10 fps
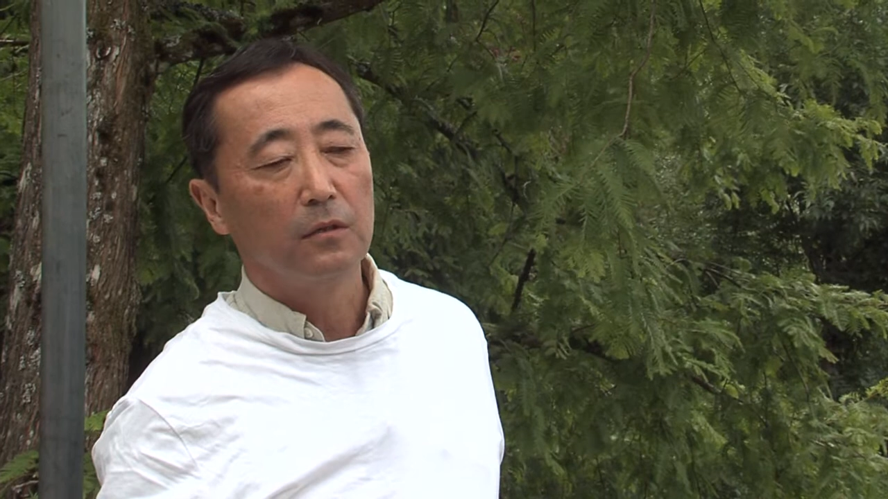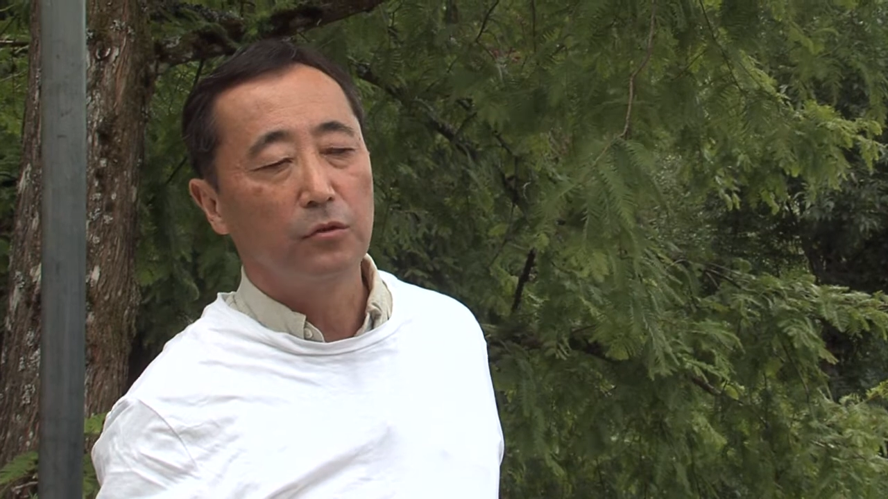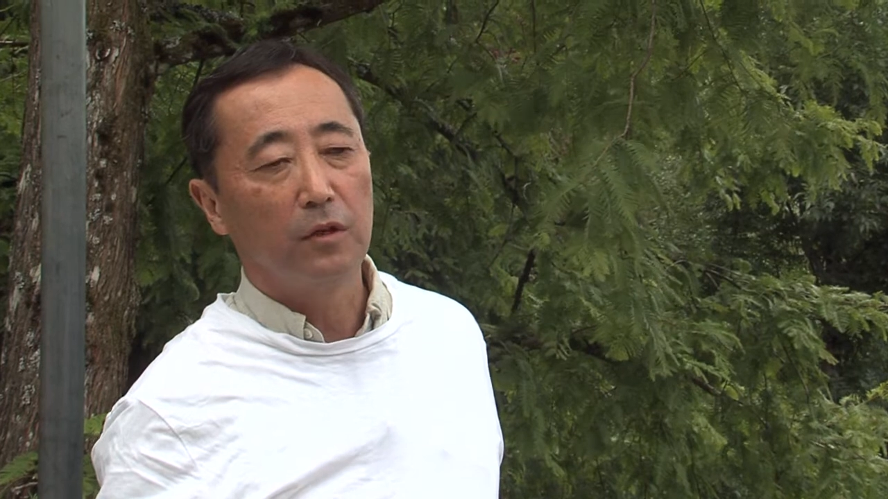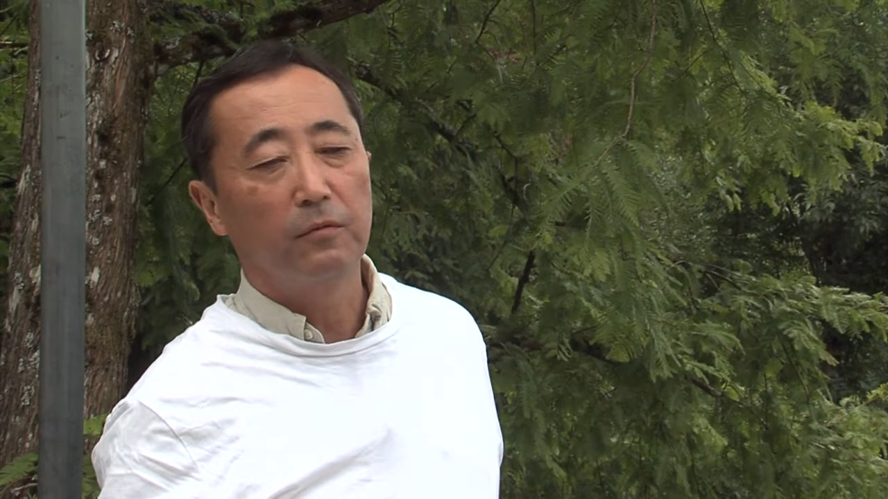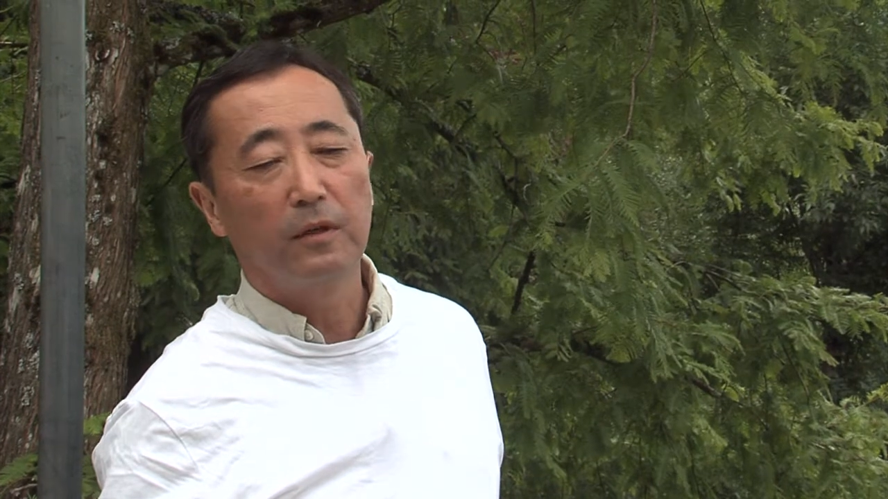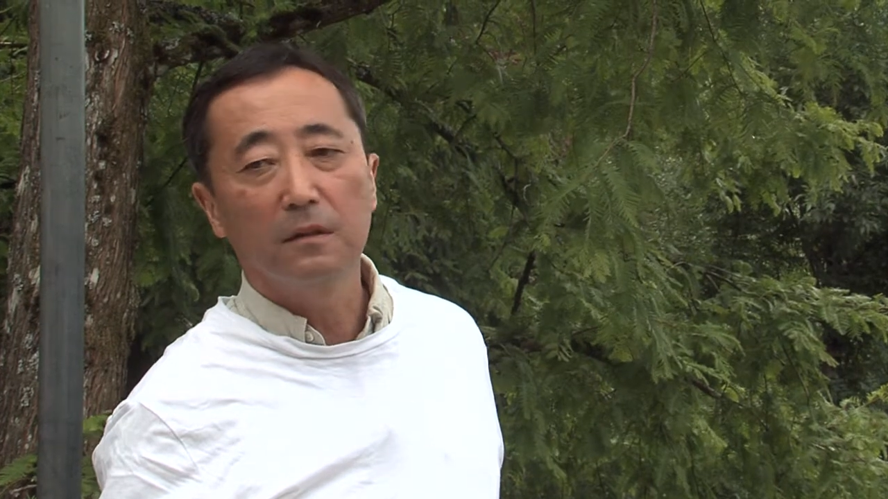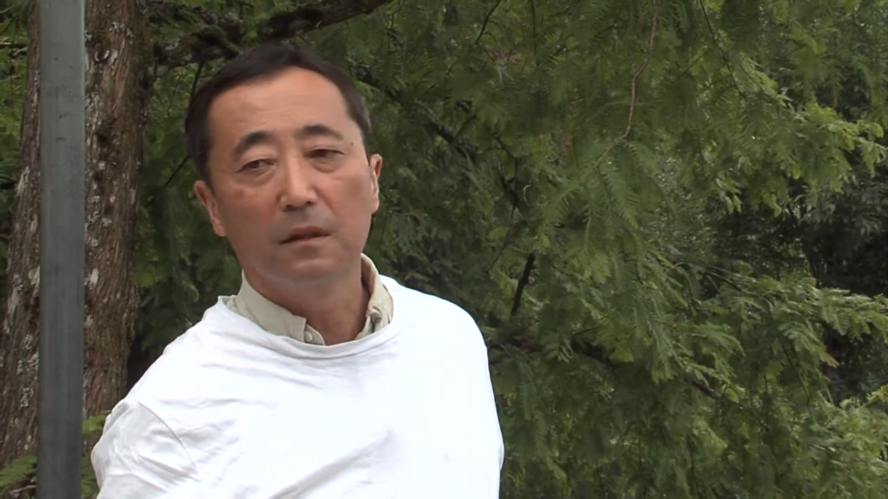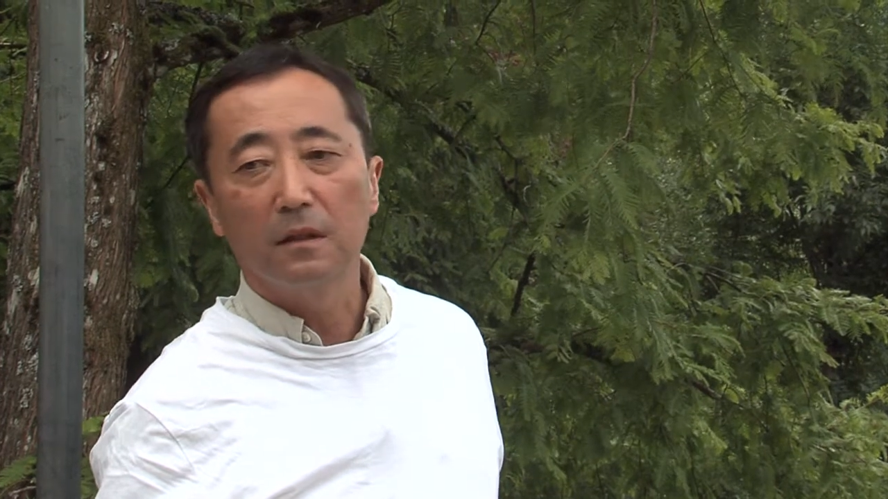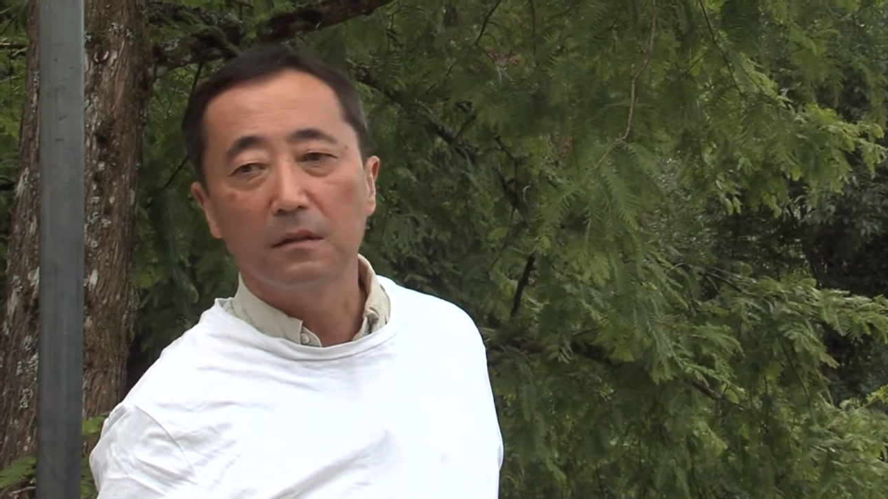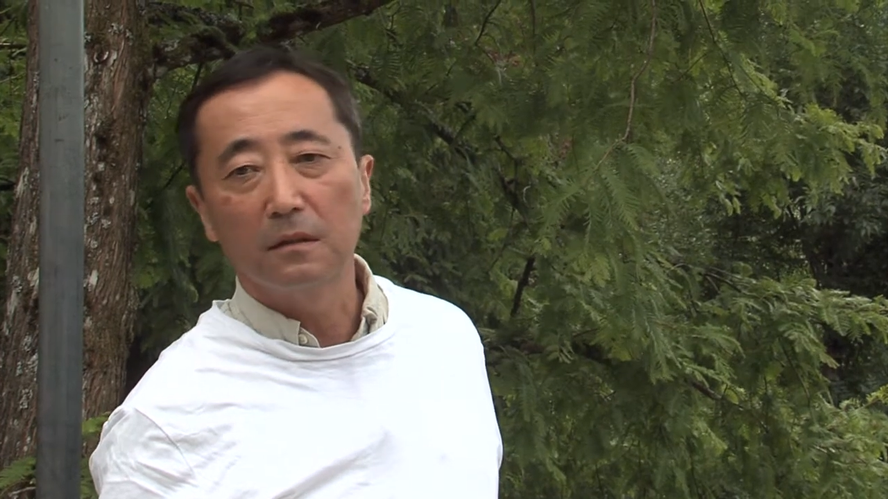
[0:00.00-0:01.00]
Stefan
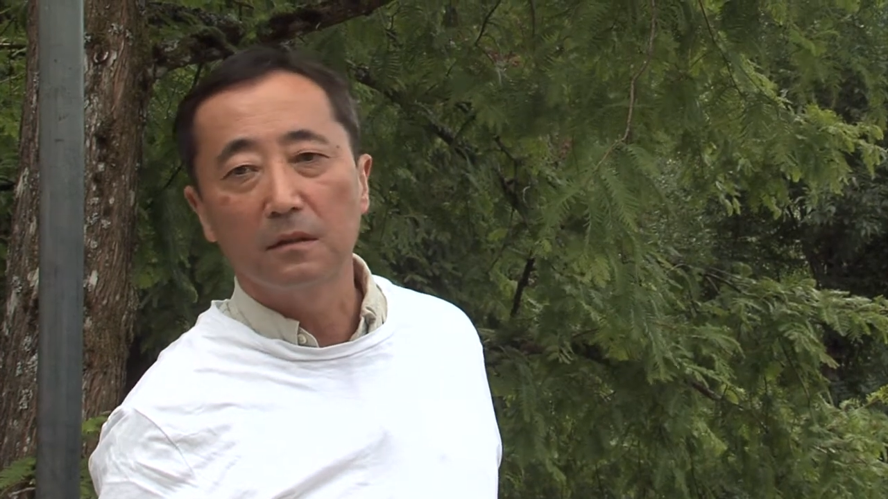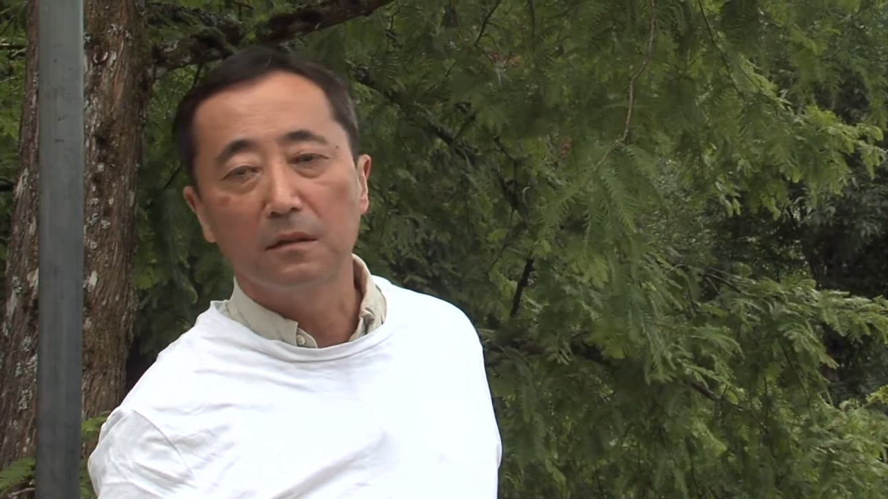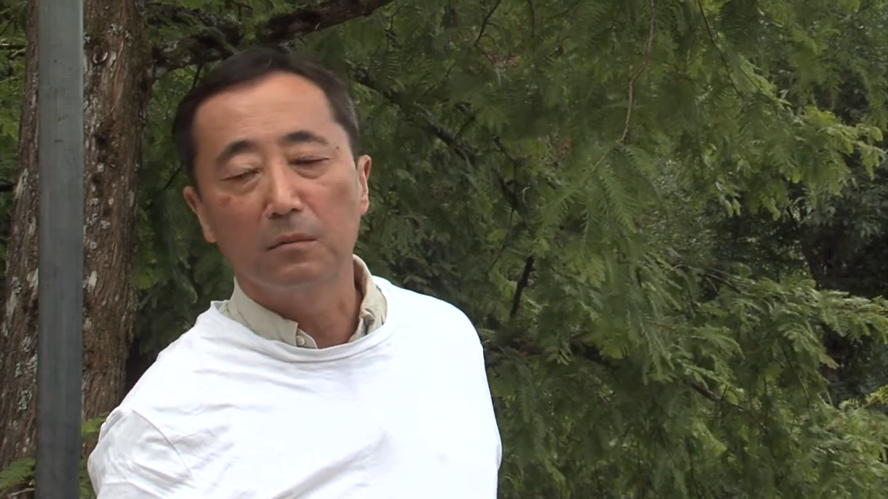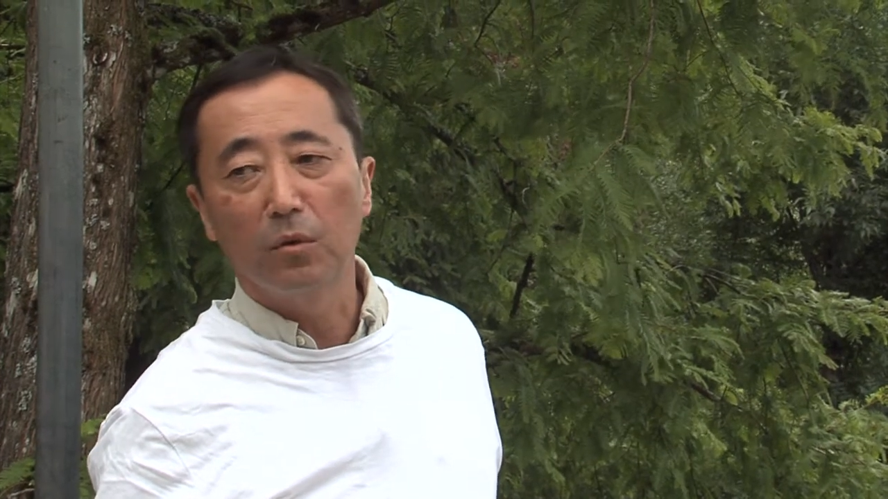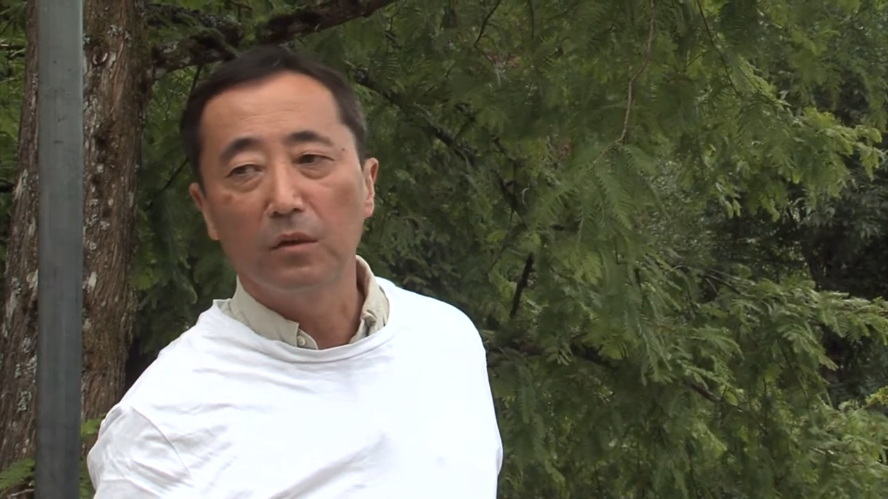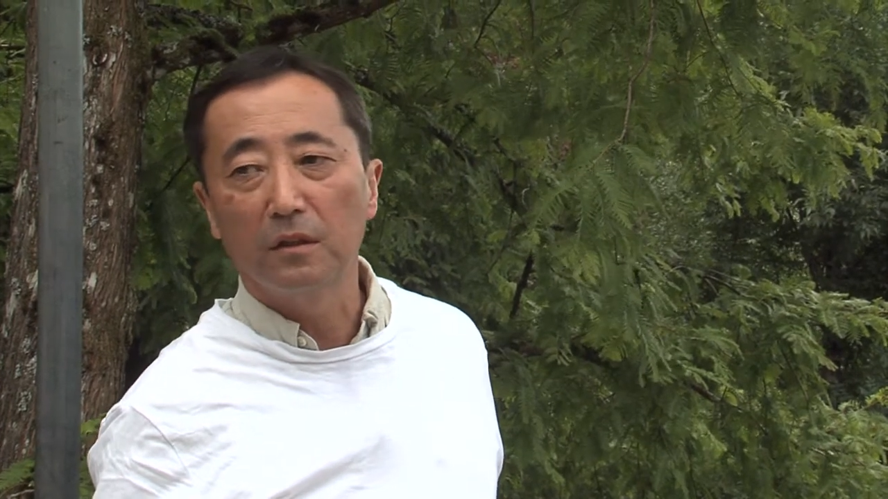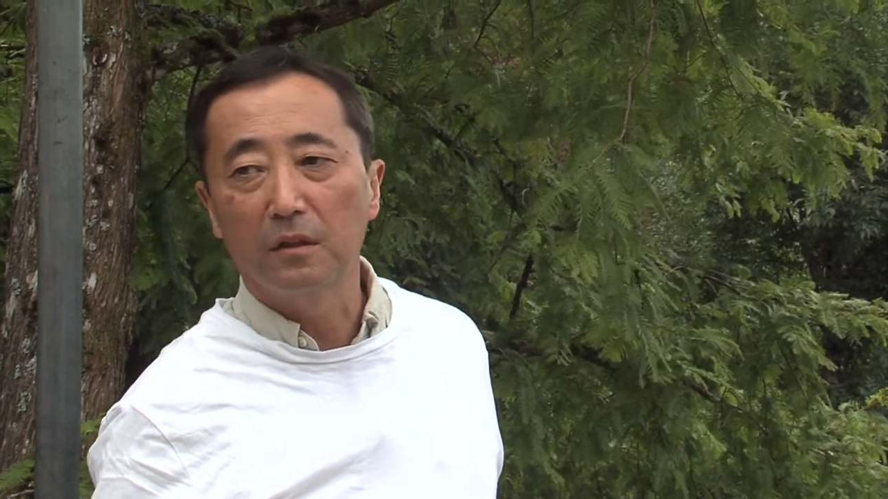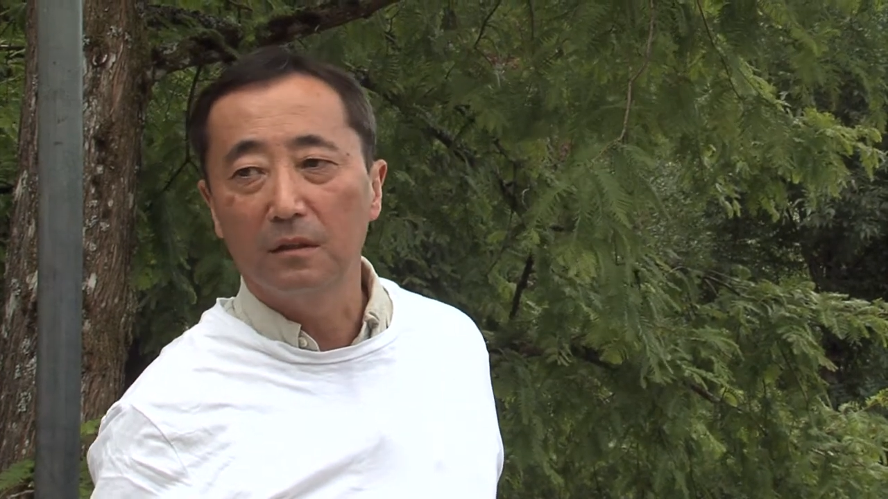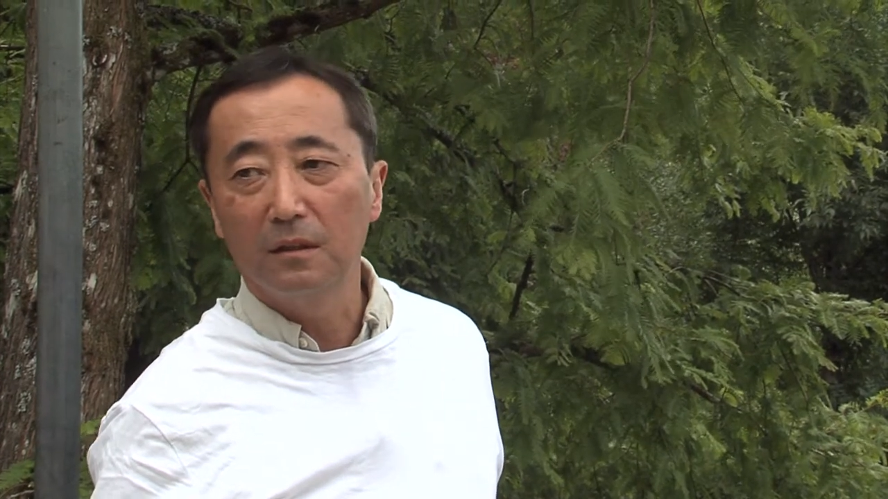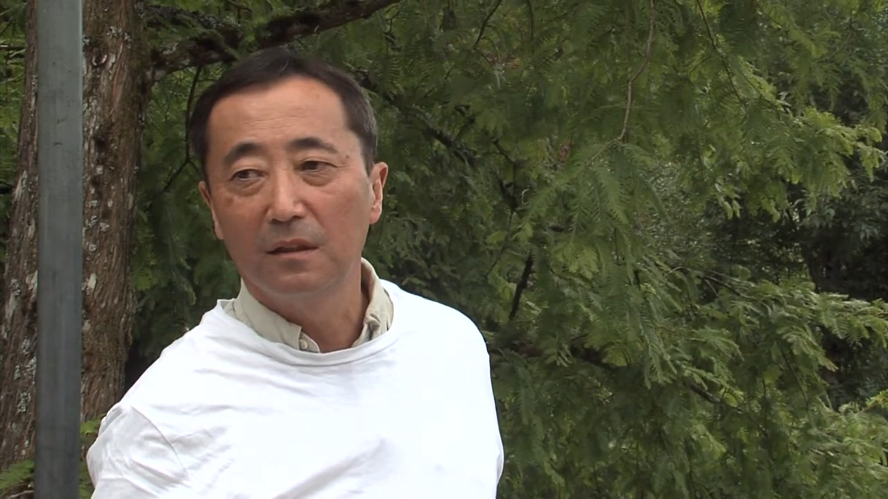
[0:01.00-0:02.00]
and Simone
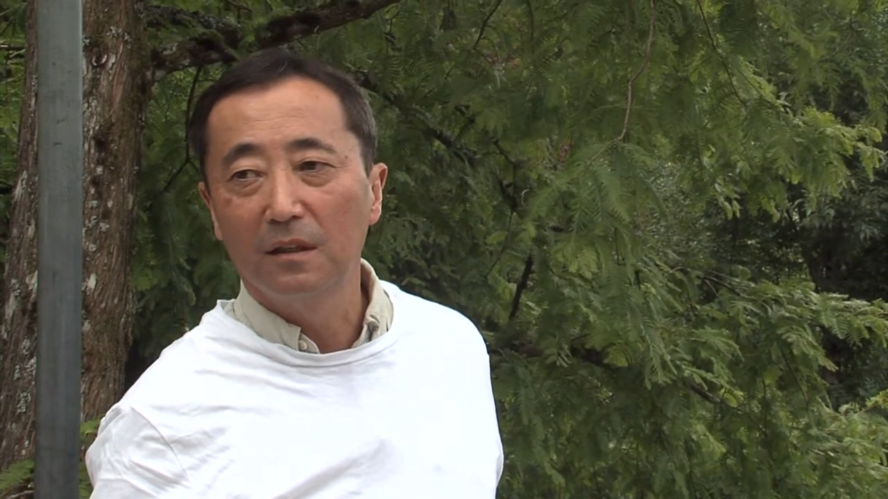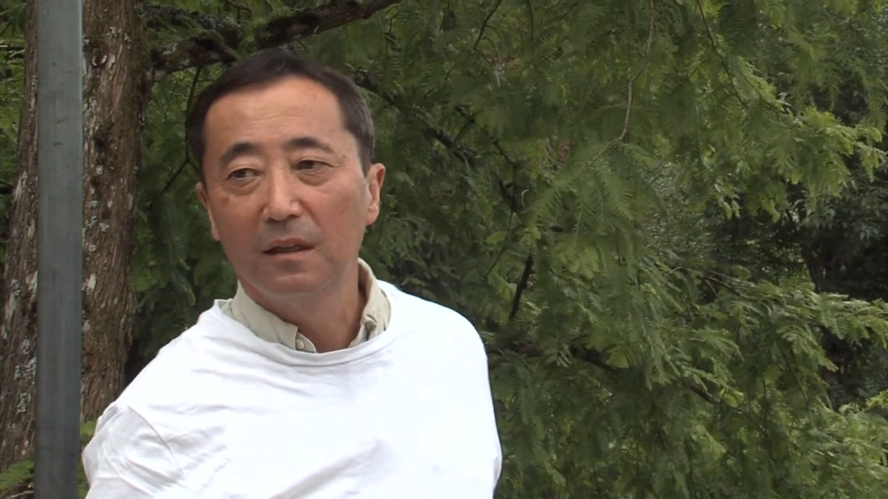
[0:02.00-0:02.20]
here